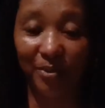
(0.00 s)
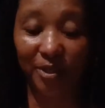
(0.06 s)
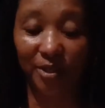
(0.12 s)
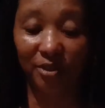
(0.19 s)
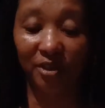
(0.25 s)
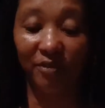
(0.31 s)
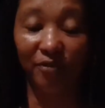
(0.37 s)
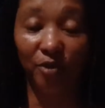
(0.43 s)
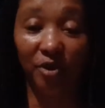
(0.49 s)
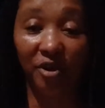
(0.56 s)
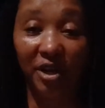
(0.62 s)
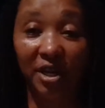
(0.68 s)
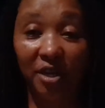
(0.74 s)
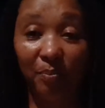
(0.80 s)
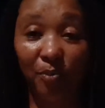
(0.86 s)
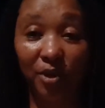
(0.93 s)
So if you are
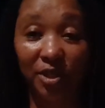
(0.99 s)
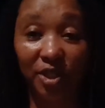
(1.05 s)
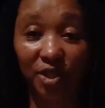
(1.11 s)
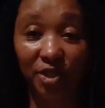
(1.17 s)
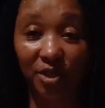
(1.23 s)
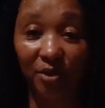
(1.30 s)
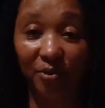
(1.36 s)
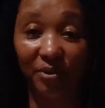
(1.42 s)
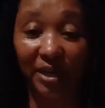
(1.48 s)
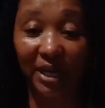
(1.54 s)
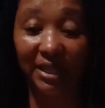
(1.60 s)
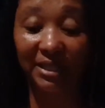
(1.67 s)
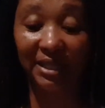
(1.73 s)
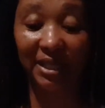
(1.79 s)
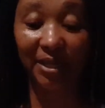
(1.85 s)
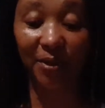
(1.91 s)
in the position where I
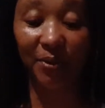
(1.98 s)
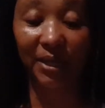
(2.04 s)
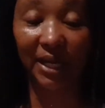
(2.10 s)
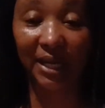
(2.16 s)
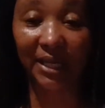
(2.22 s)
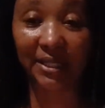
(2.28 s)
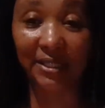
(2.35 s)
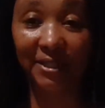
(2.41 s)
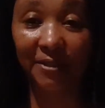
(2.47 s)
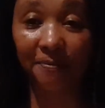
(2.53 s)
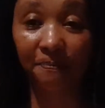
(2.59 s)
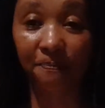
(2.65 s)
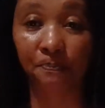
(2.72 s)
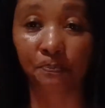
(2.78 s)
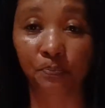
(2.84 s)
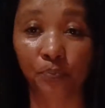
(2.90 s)
tell you that,
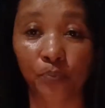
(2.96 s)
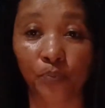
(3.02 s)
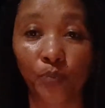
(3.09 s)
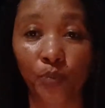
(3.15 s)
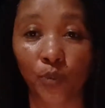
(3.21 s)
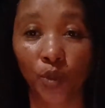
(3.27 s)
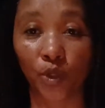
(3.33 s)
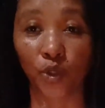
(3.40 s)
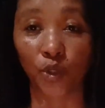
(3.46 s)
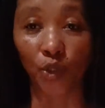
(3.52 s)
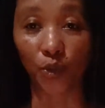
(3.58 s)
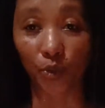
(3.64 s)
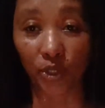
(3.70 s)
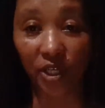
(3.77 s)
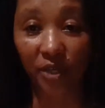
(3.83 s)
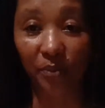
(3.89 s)
you
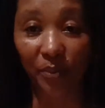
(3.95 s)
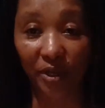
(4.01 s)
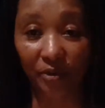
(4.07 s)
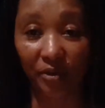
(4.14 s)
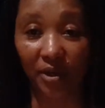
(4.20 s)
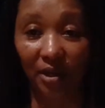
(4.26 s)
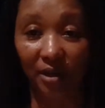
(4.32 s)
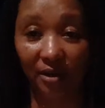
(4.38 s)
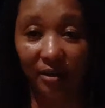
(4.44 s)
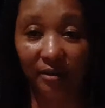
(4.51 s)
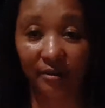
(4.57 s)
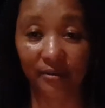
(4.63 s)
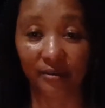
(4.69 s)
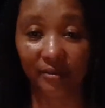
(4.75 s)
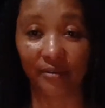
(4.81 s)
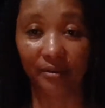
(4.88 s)
did me wrong.
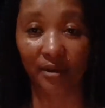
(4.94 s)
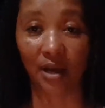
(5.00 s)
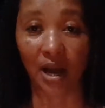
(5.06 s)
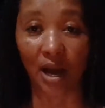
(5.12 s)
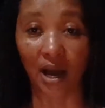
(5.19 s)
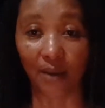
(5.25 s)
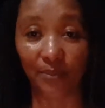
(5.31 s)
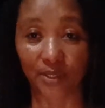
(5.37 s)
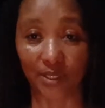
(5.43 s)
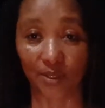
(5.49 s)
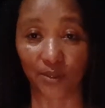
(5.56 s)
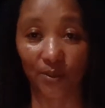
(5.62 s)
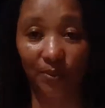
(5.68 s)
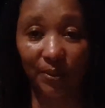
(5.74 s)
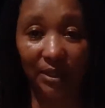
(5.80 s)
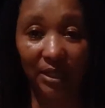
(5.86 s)

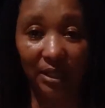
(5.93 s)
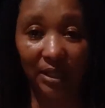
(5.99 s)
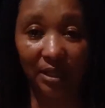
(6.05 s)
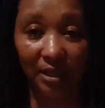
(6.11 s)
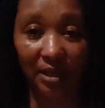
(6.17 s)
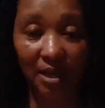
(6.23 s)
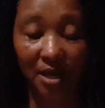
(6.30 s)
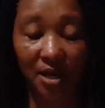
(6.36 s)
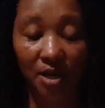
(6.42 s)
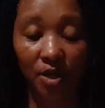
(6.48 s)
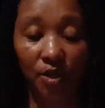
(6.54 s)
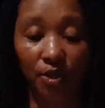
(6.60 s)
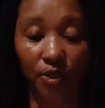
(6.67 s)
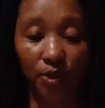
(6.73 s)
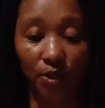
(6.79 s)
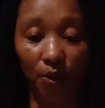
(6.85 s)
Absolutely."
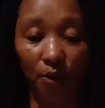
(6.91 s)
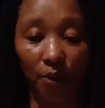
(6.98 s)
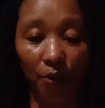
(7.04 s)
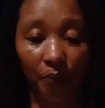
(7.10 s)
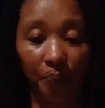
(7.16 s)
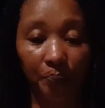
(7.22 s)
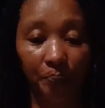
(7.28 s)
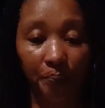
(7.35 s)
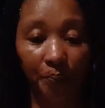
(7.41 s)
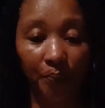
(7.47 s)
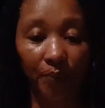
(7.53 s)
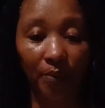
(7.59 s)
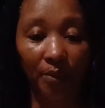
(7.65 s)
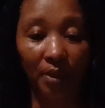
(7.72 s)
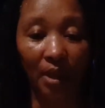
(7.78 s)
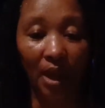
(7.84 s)
So
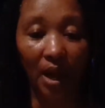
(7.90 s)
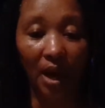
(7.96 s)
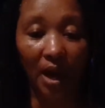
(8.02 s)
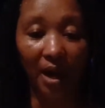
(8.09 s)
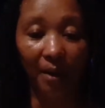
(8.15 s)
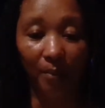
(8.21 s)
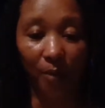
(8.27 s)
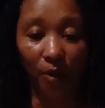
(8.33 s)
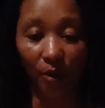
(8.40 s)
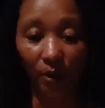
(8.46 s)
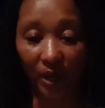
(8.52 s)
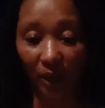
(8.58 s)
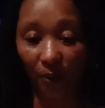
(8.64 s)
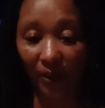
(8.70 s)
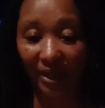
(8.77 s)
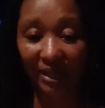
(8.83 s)
I'm
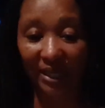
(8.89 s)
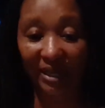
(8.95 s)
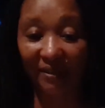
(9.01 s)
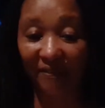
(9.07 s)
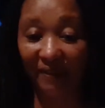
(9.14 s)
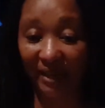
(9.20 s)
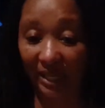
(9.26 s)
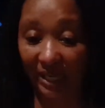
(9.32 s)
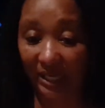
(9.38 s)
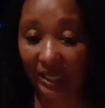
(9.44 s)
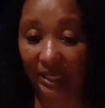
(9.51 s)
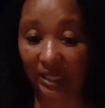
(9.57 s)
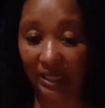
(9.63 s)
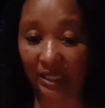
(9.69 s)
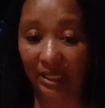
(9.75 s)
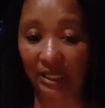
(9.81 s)
going with defend.
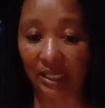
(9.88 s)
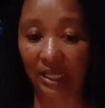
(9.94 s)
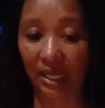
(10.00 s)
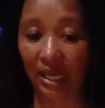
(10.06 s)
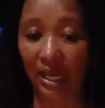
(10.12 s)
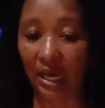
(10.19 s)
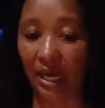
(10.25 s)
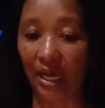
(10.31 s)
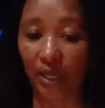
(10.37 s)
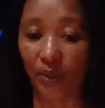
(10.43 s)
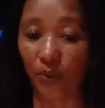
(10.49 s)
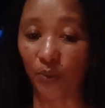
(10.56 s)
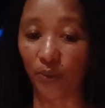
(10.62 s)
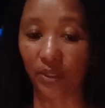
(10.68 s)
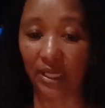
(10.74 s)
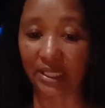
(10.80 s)
I
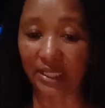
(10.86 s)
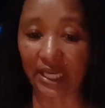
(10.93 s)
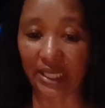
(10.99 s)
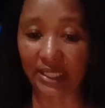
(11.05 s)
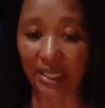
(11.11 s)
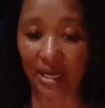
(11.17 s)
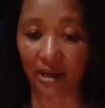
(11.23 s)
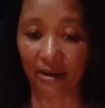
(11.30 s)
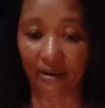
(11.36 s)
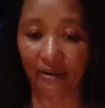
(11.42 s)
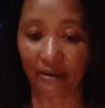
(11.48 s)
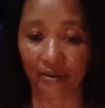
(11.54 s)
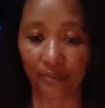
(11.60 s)
do not attack.